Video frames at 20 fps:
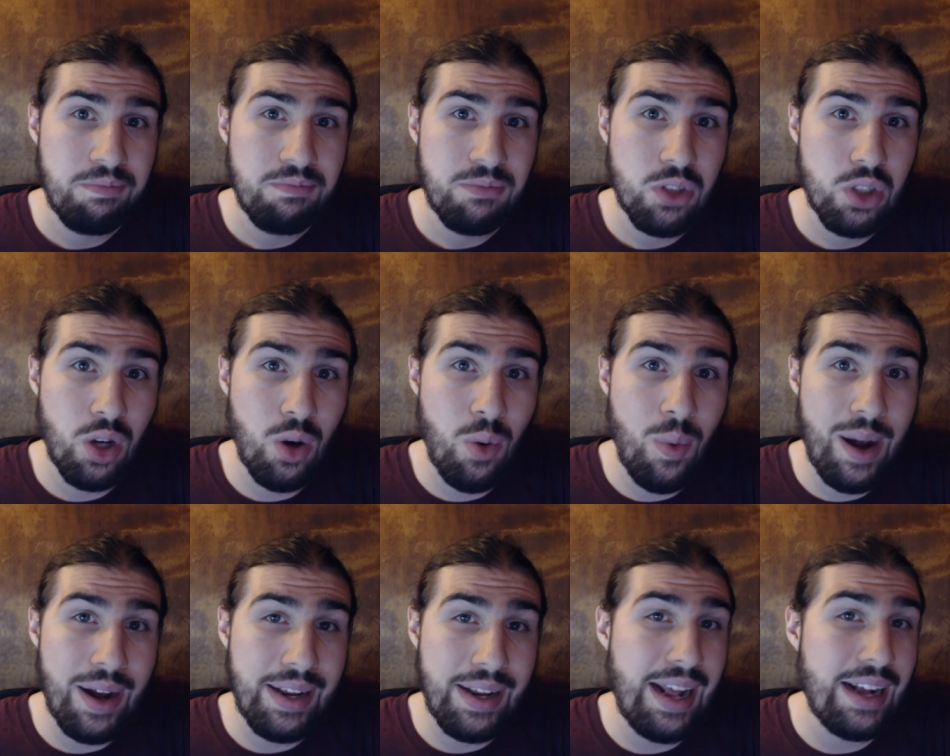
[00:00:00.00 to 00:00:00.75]
so
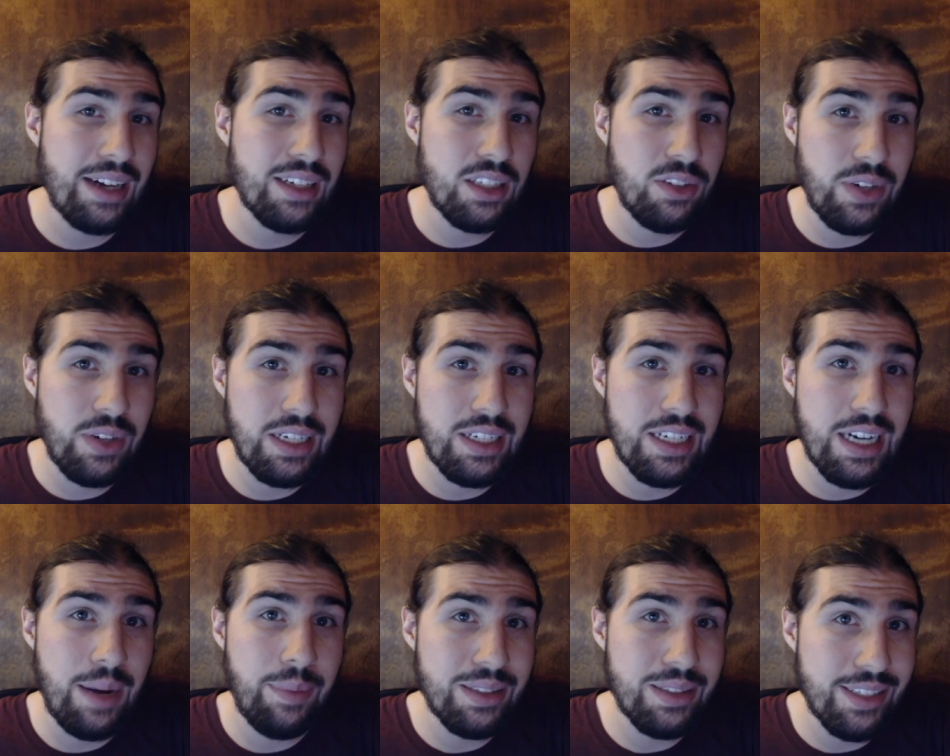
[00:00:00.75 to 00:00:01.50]
I can actually read
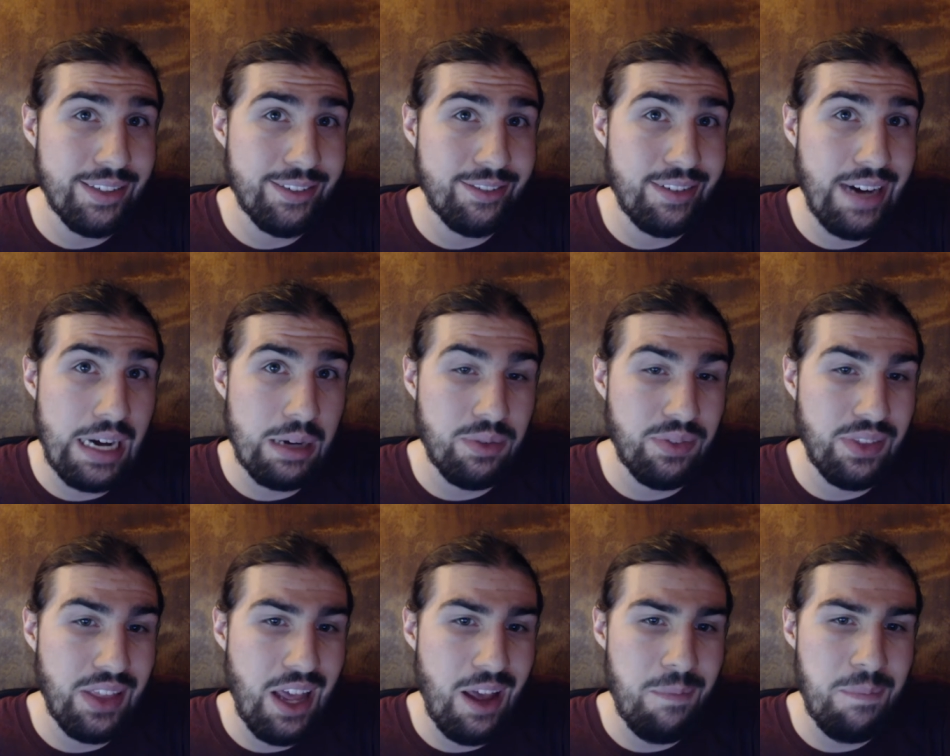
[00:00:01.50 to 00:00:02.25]
comments interact with
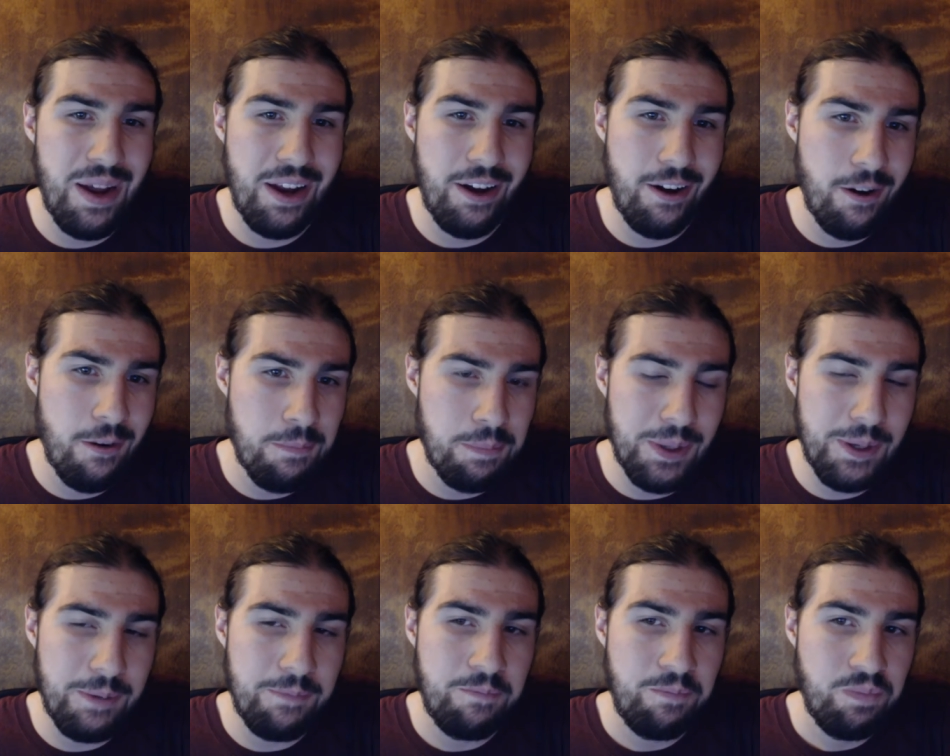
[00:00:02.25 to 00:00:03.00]
that better,
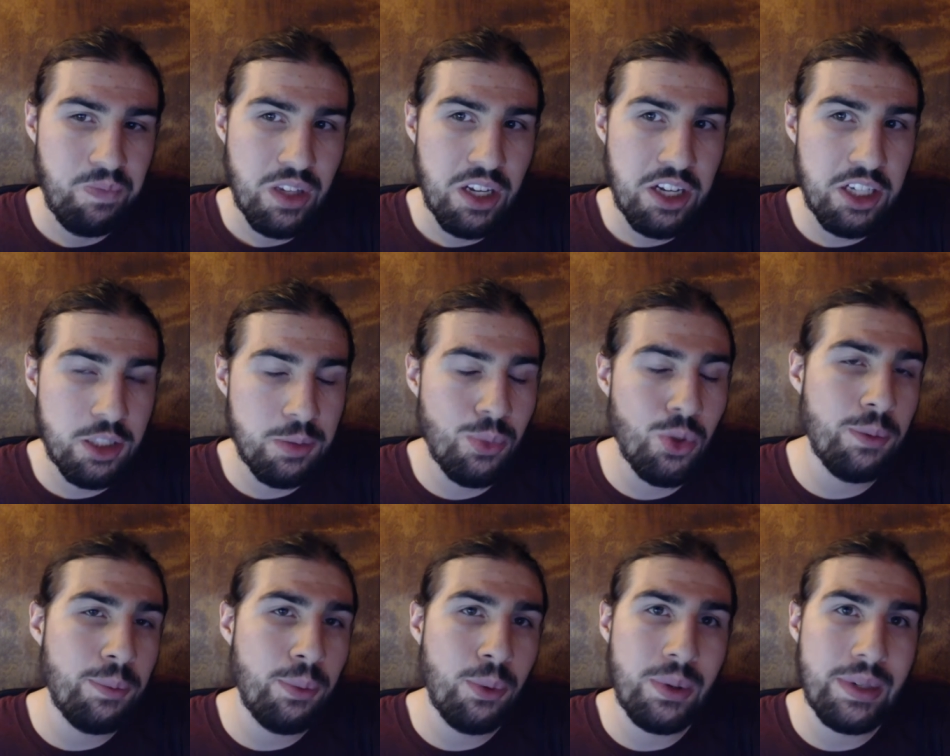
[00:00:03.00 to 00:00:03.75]
but it's more
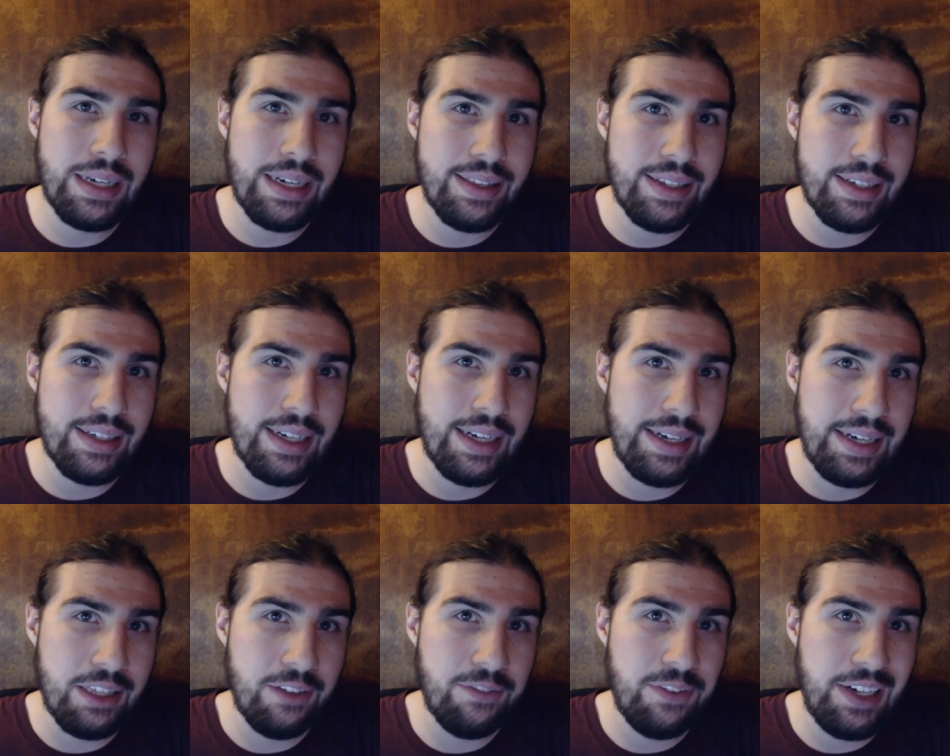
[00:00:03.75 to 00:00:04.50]
important I think I
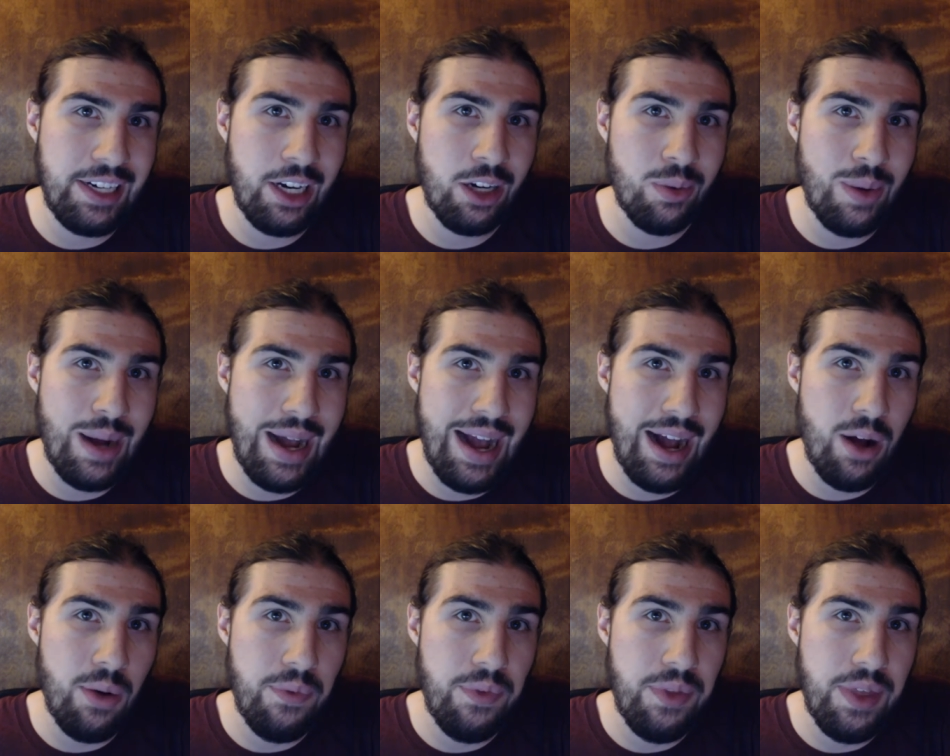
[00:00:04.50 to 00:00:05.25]
got the video
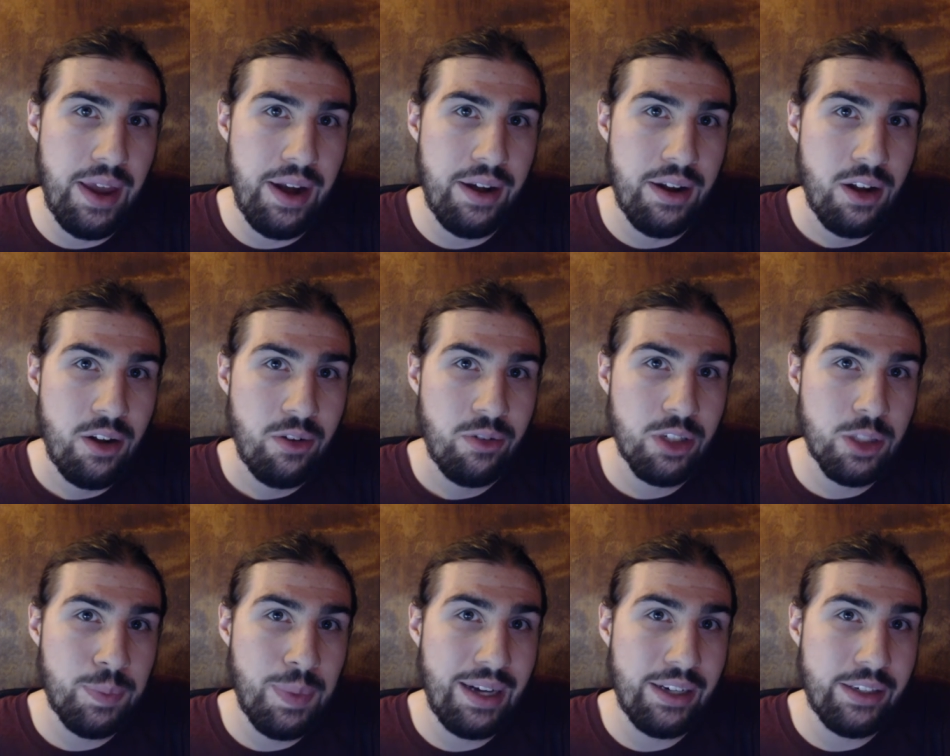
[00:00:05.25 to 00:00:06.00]
out than
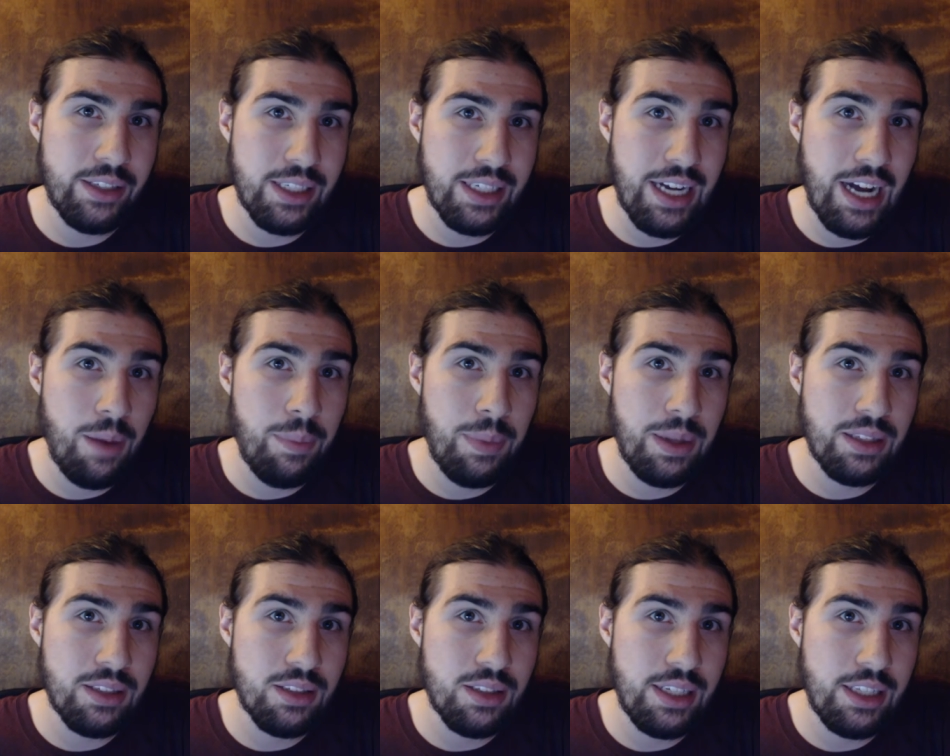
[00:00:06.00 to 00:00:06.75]
respond to
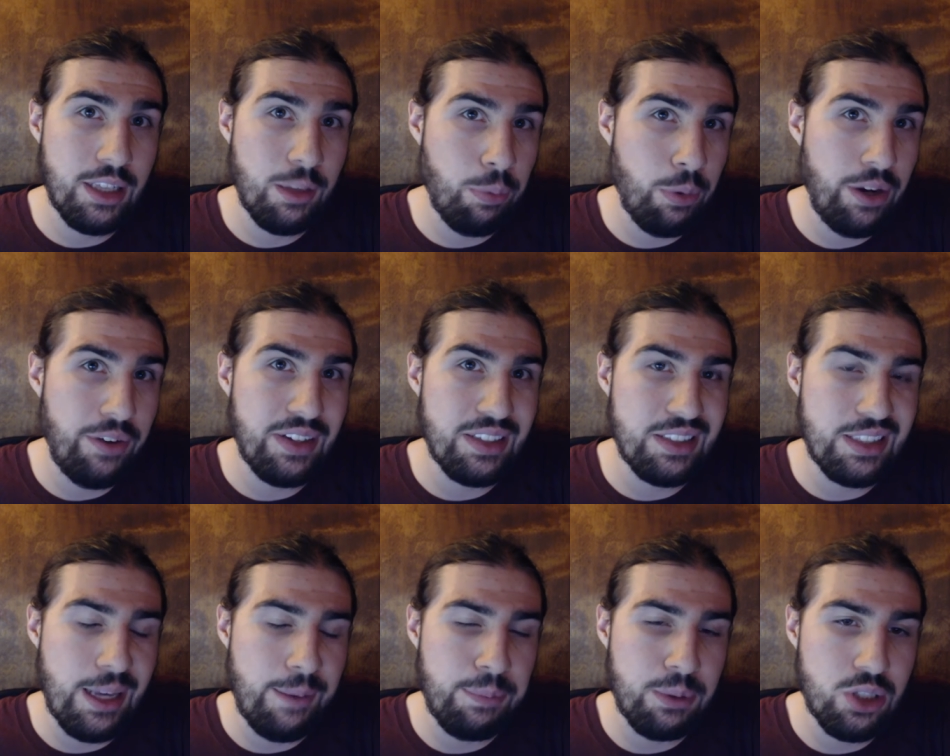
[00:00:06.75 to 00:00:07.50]
comments in the
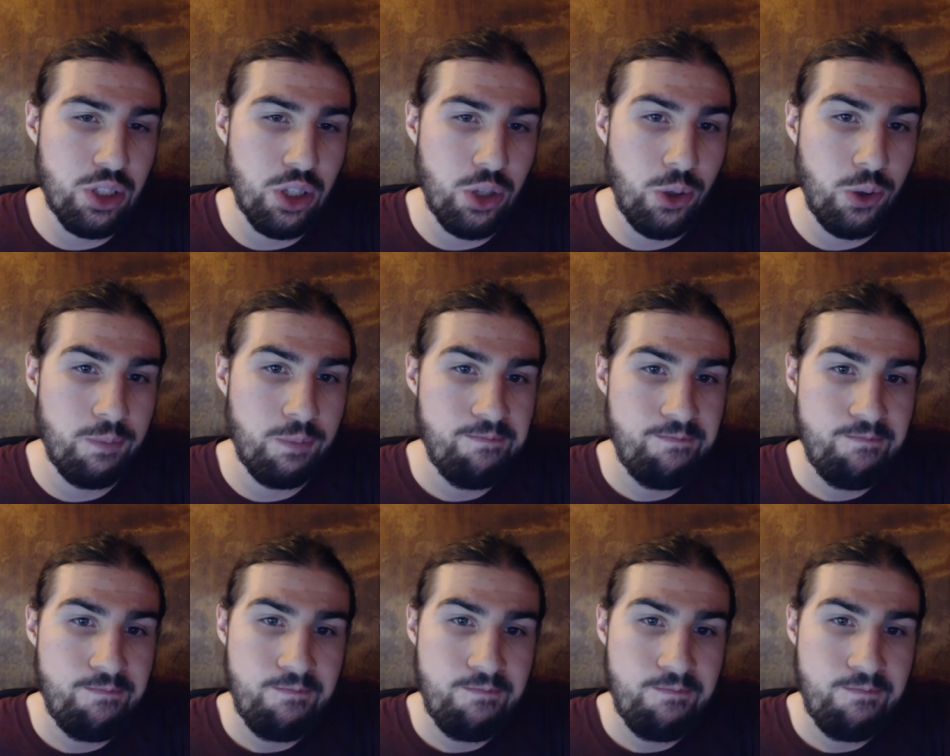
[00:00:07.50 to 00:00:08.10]
previous episode.